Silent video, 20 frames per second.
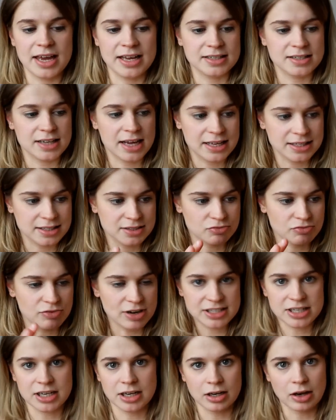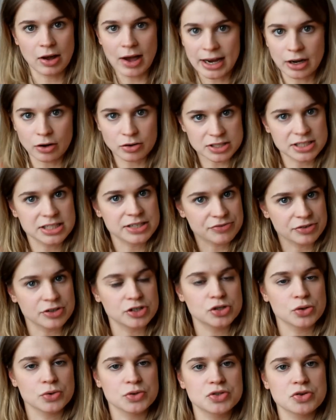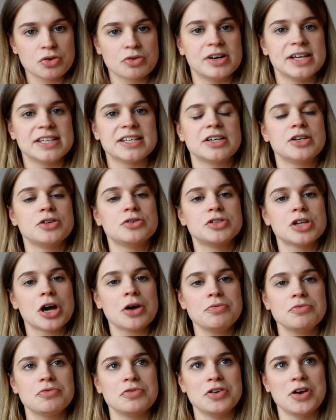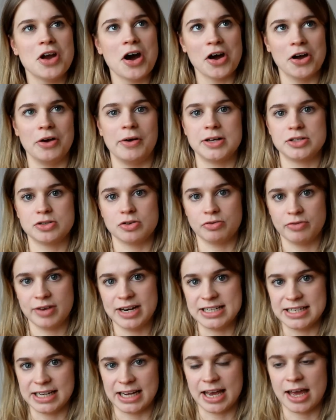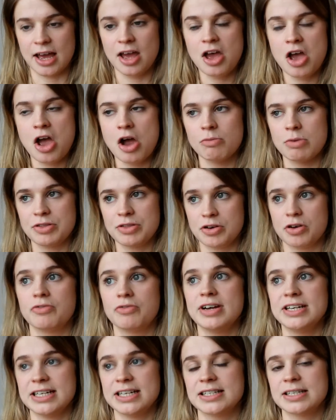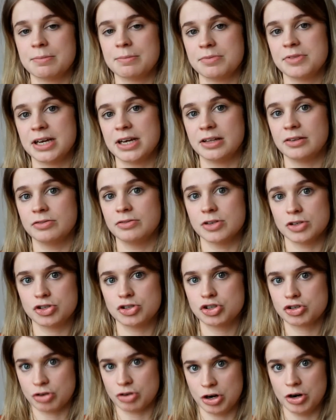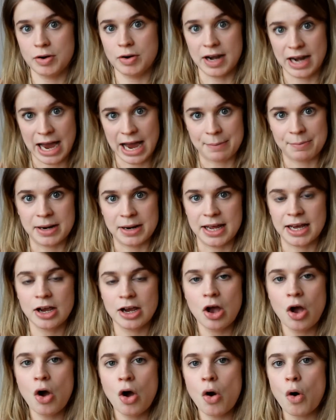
It is written like lots of different short stories, and you don't know as you're reading it whether you're reading something that's true and happening,